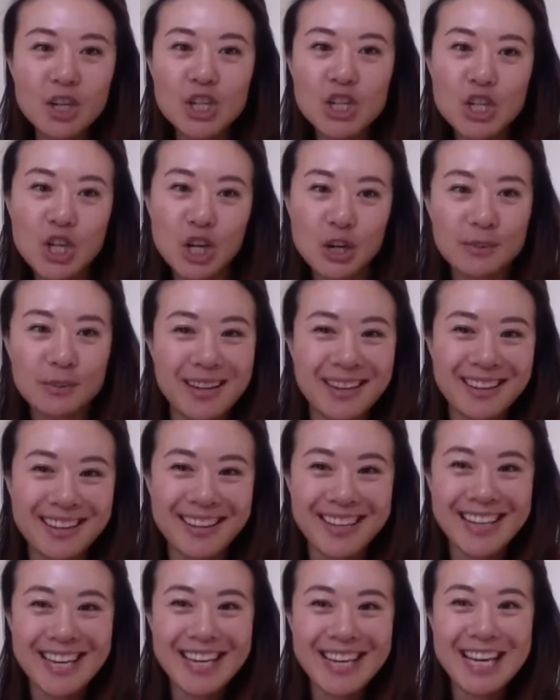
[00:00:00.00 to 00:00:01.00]
German
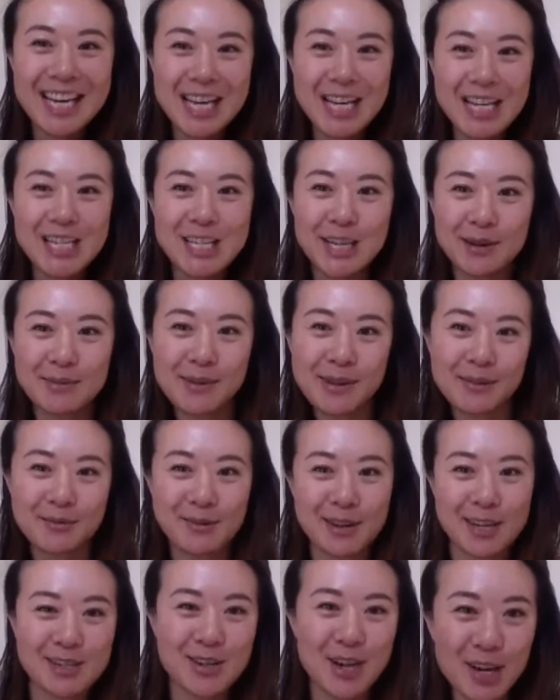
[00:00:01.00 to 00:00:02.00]
German
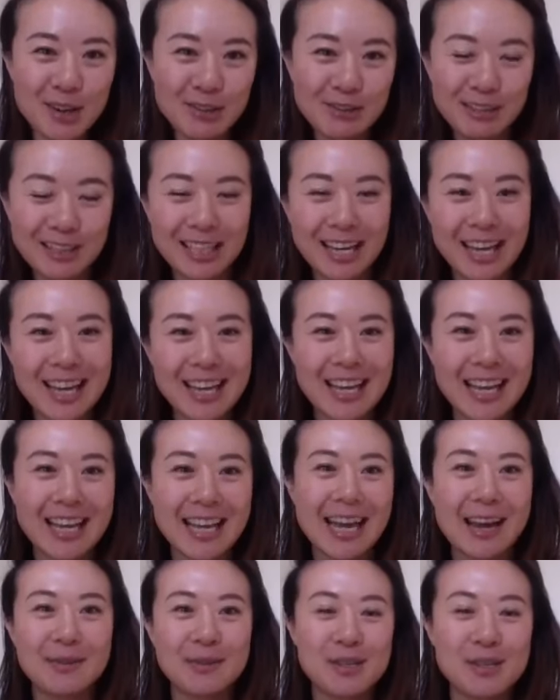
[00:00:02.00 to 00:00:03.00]
restaurant roulette, and
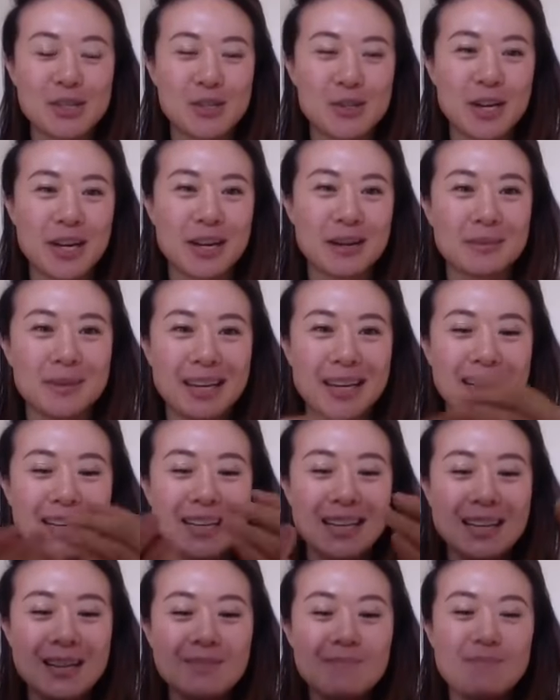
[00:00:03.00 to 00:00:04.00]
I would straight up like
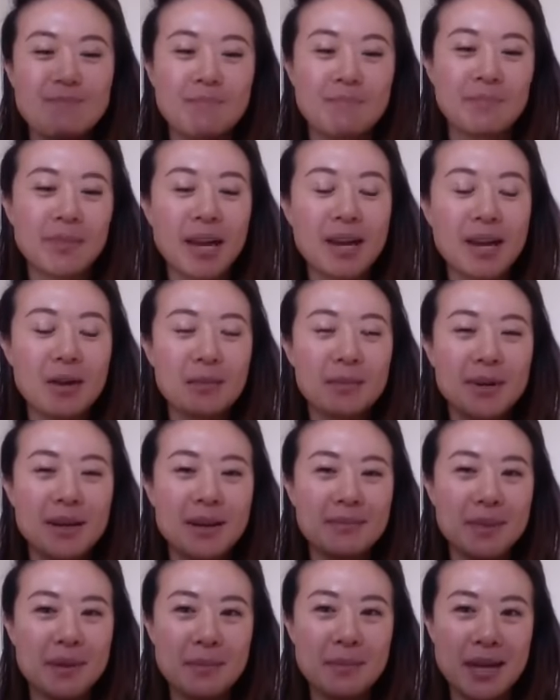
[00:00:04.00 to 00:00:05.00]
I'd open
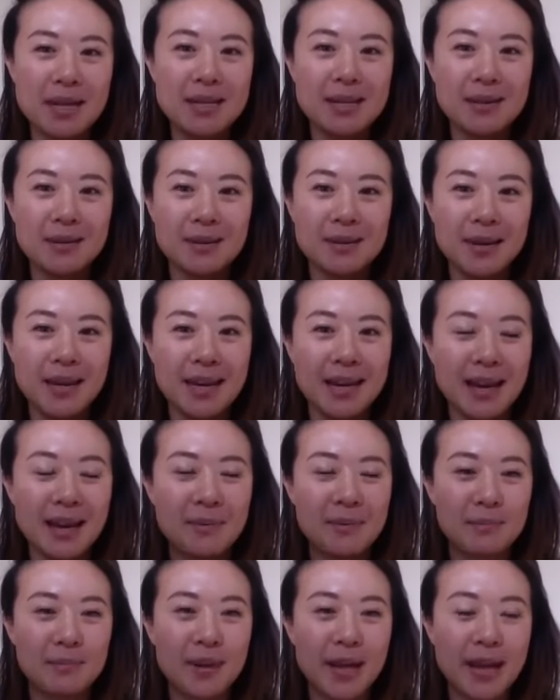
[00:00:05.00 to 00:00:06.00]
up the menu and
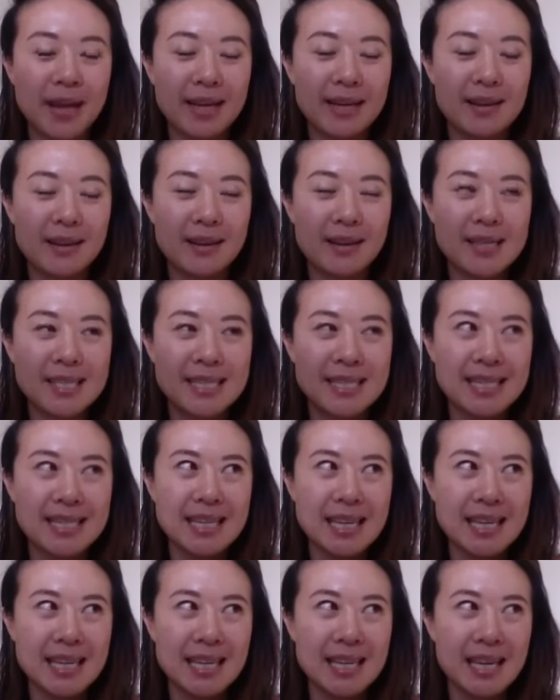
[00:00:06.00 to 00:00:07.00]
I'd like
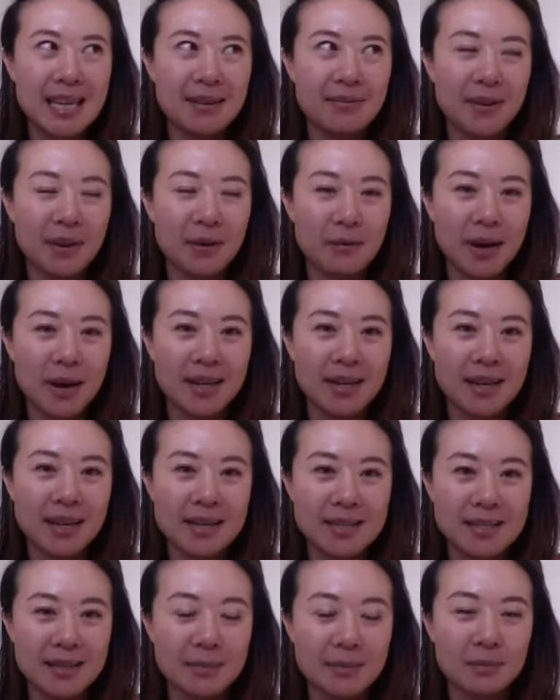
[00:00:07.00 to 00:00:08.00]
see if I
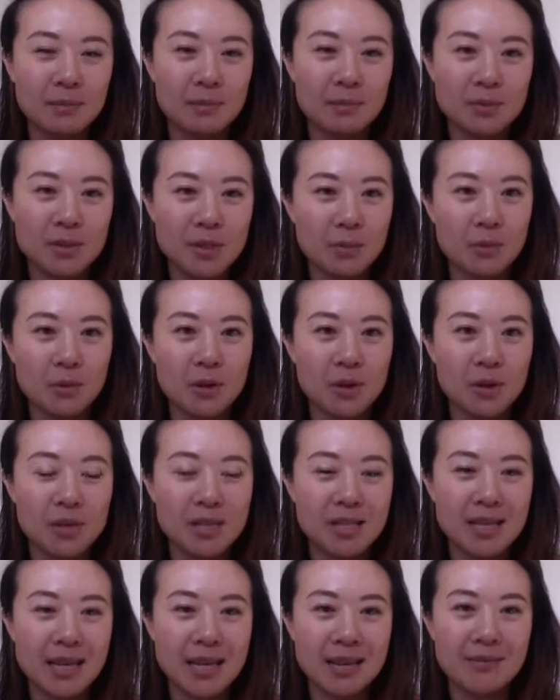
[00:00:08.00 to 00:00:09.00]
recognize some
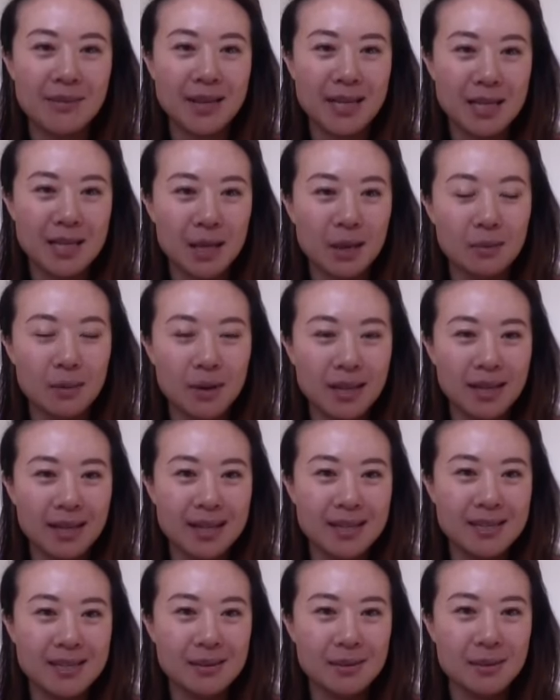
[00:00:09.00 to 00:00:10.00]
words, and if I don't
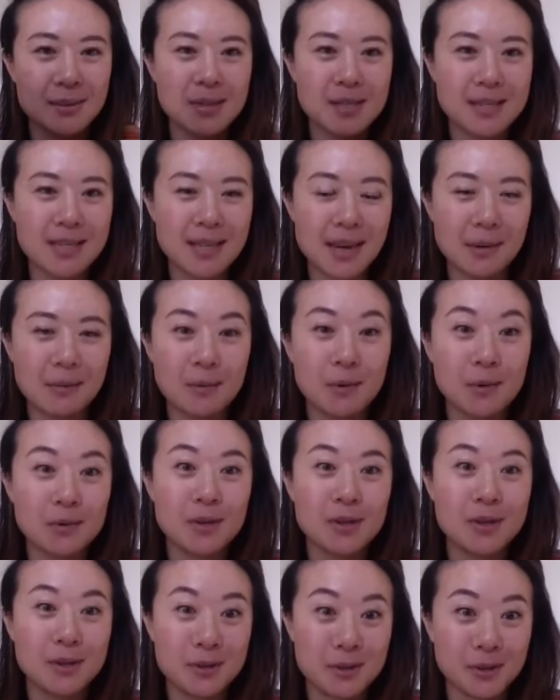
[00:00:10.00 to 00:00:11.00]
recognize the words, I won't
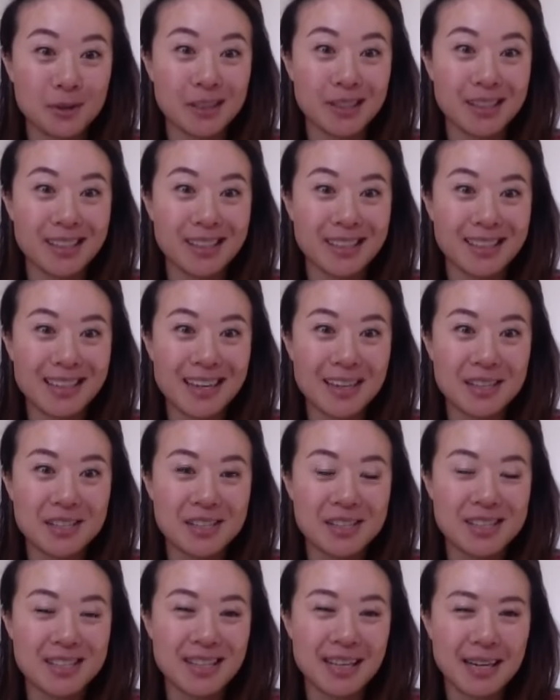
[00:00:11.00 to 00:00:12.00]
Google it. I'll
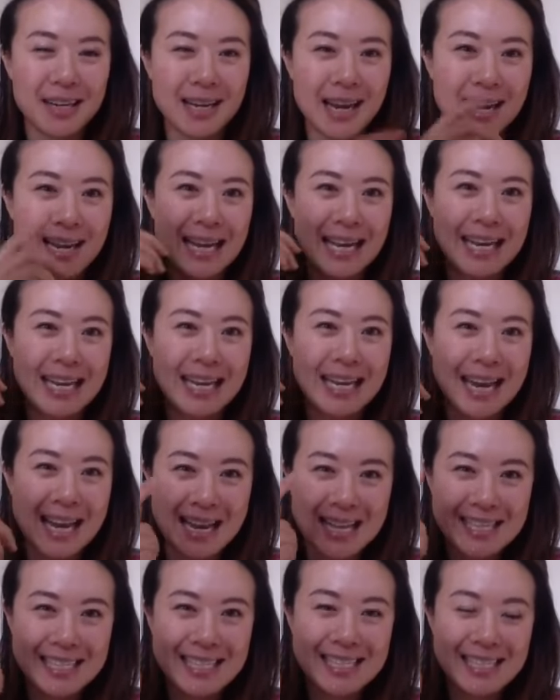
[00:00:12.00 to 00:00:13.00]
just like kind of
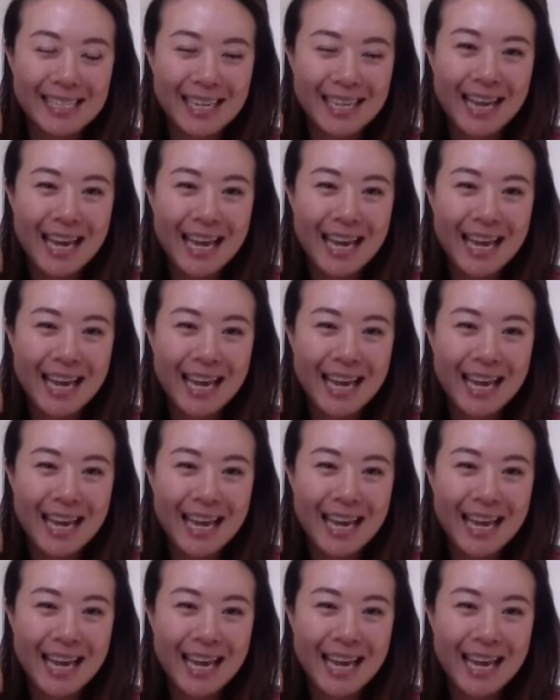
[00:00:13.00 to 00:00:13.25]
guess,